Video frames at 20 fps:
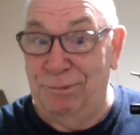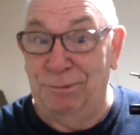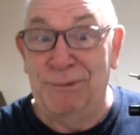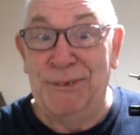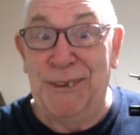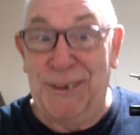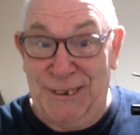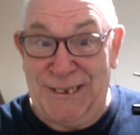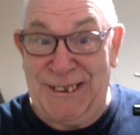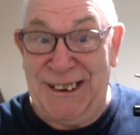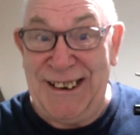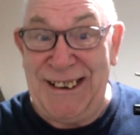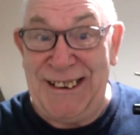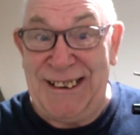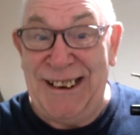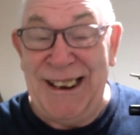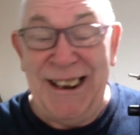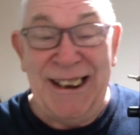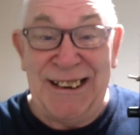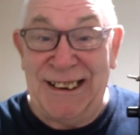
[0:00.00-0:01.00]
You'll
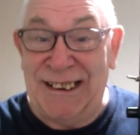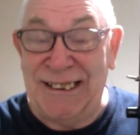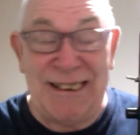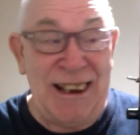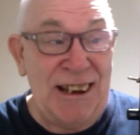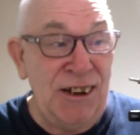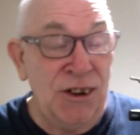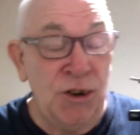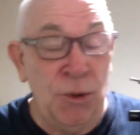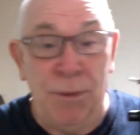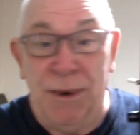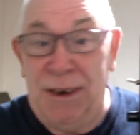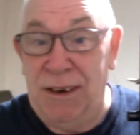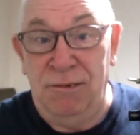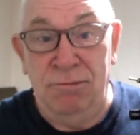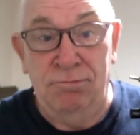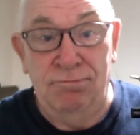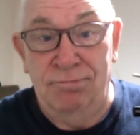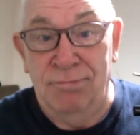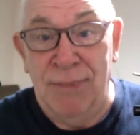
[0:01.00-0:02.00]
see. You can set this up
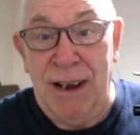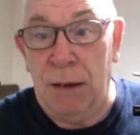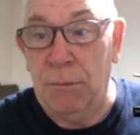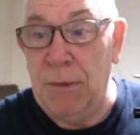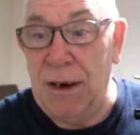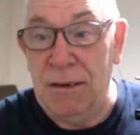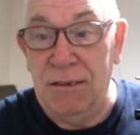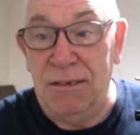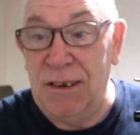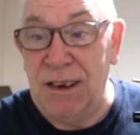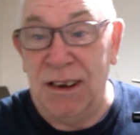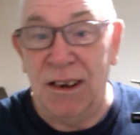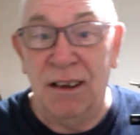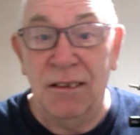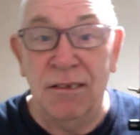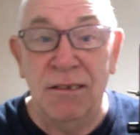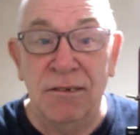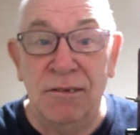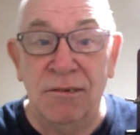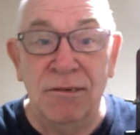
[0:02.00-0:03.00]
in how many,
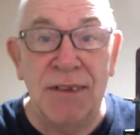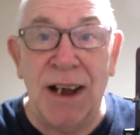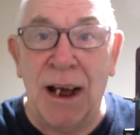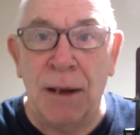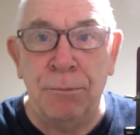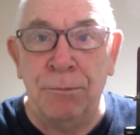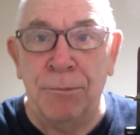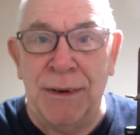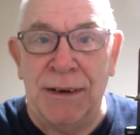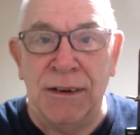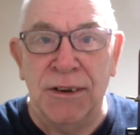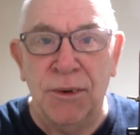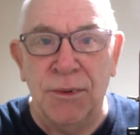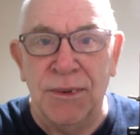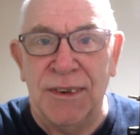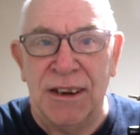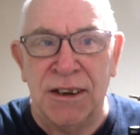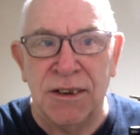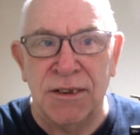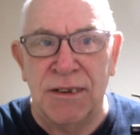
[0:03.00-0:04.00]
I've been
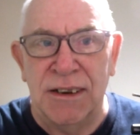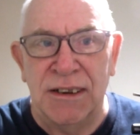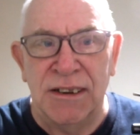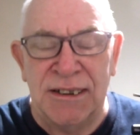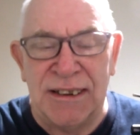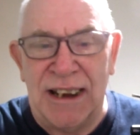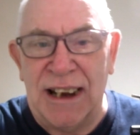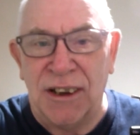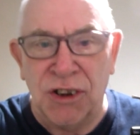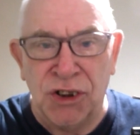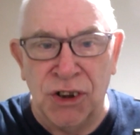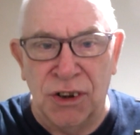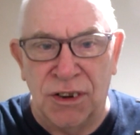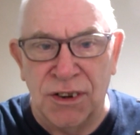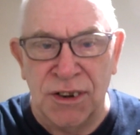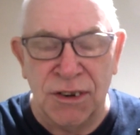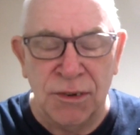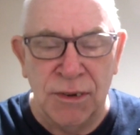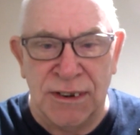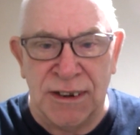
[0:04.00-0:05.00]
doing this in
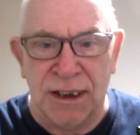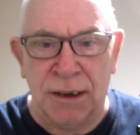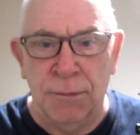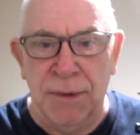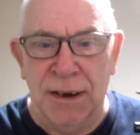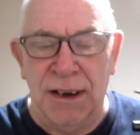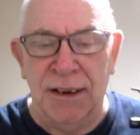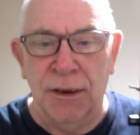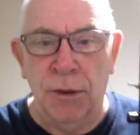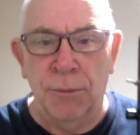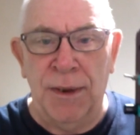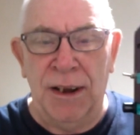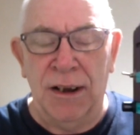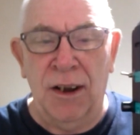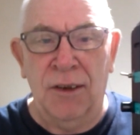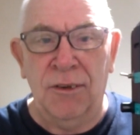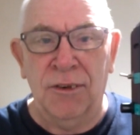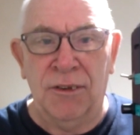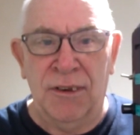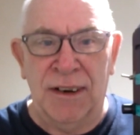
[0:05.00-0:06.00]
sections, so it's taken me a little bit
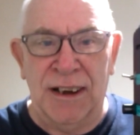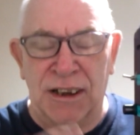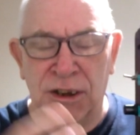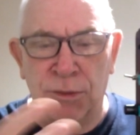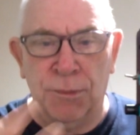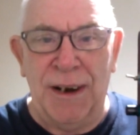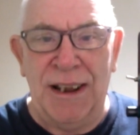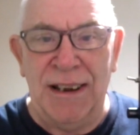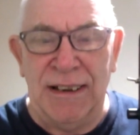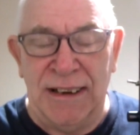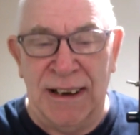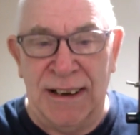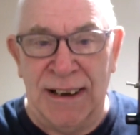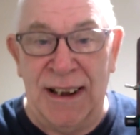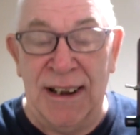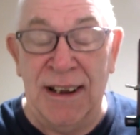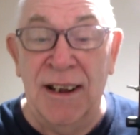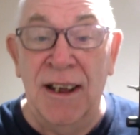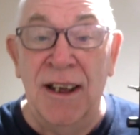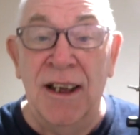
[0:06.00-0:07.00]
longer in explaining
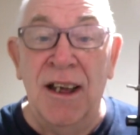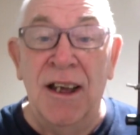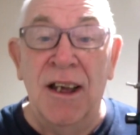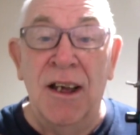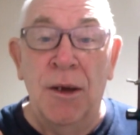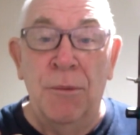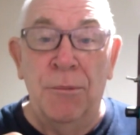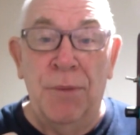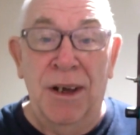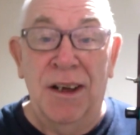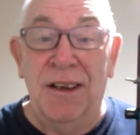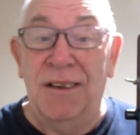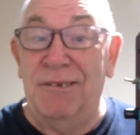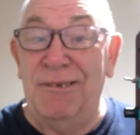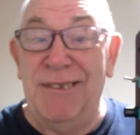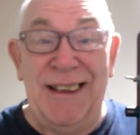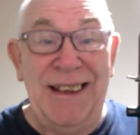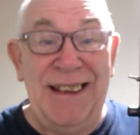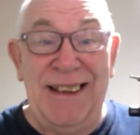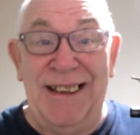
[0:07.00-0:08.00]
it.
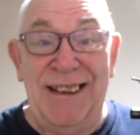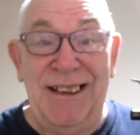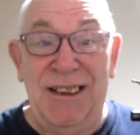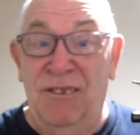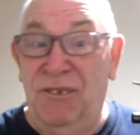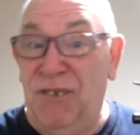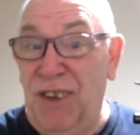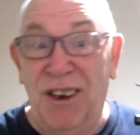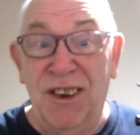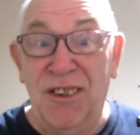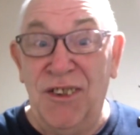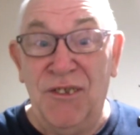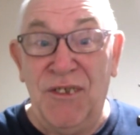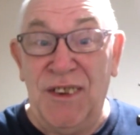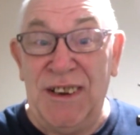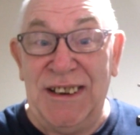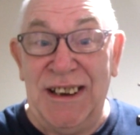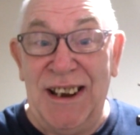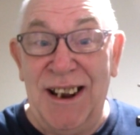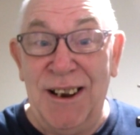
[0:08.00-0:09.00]
But follow the
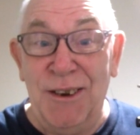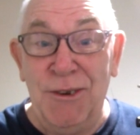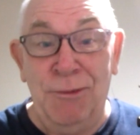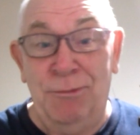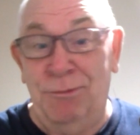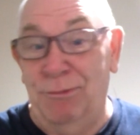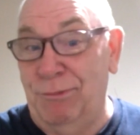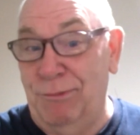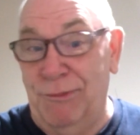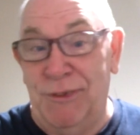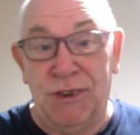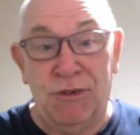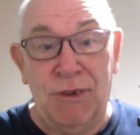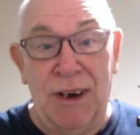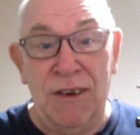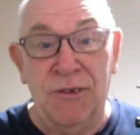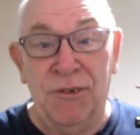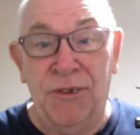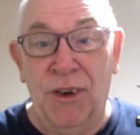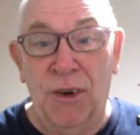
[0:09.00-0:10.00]
video,
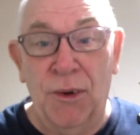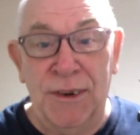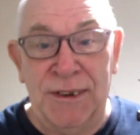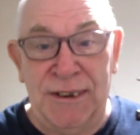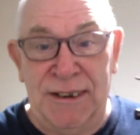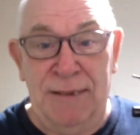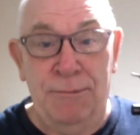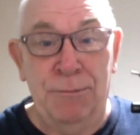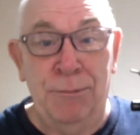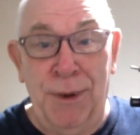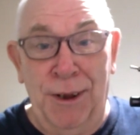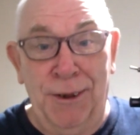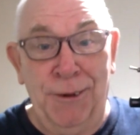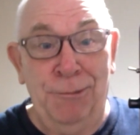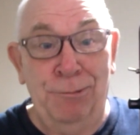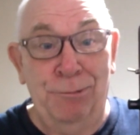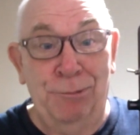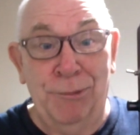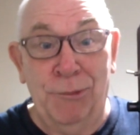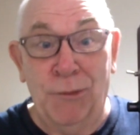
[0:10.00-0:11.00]
straightforward,
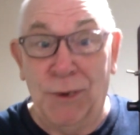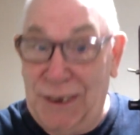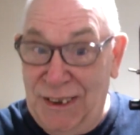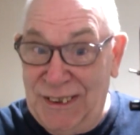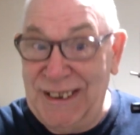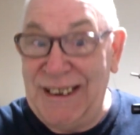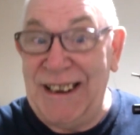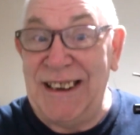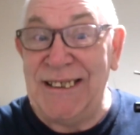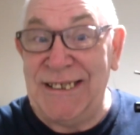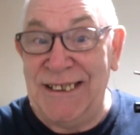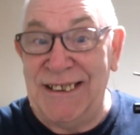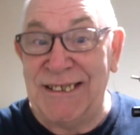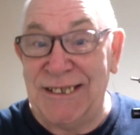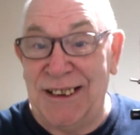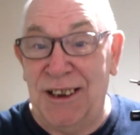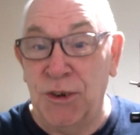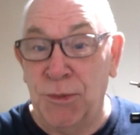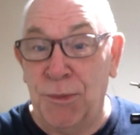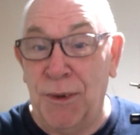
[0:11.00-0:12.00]
simple. One of the
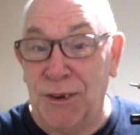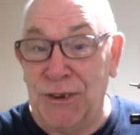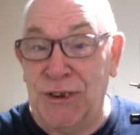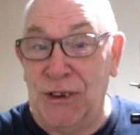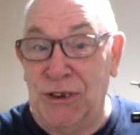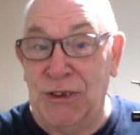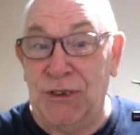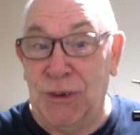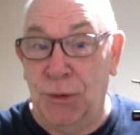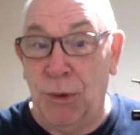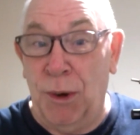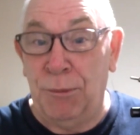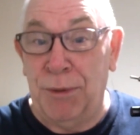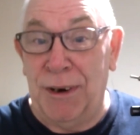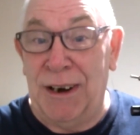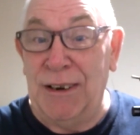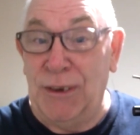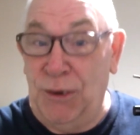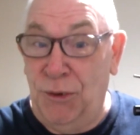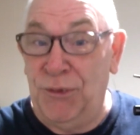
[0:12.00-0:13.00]
easiest Ghost Boxes to
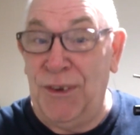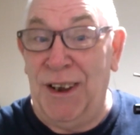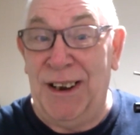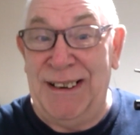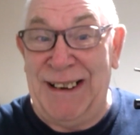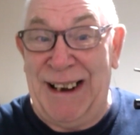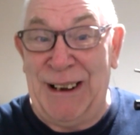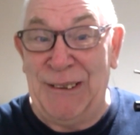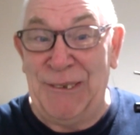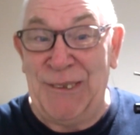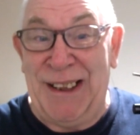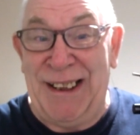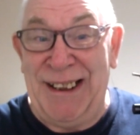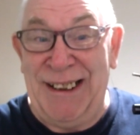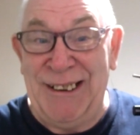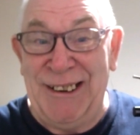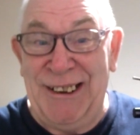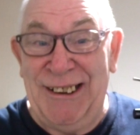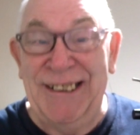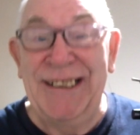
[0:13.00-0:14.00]
operate you'll find out
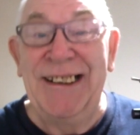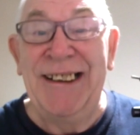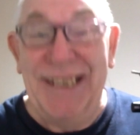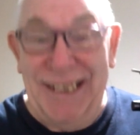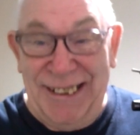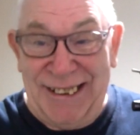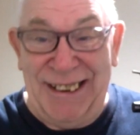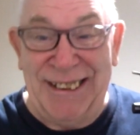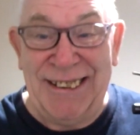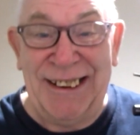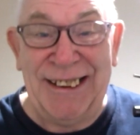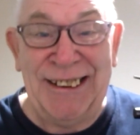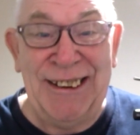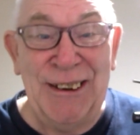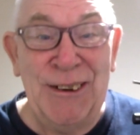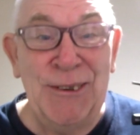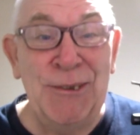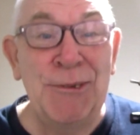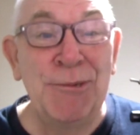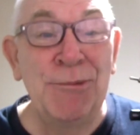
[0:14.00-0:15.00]
there. Okay, thank
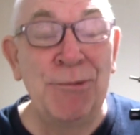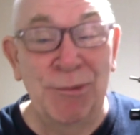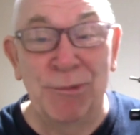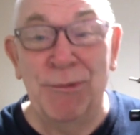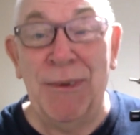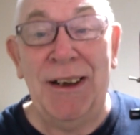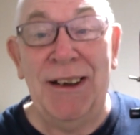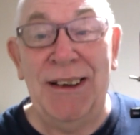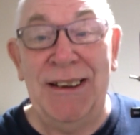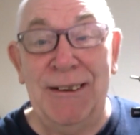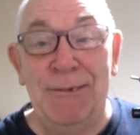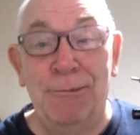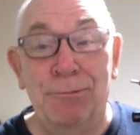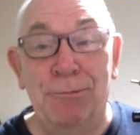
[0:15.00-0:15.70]
you. Bye.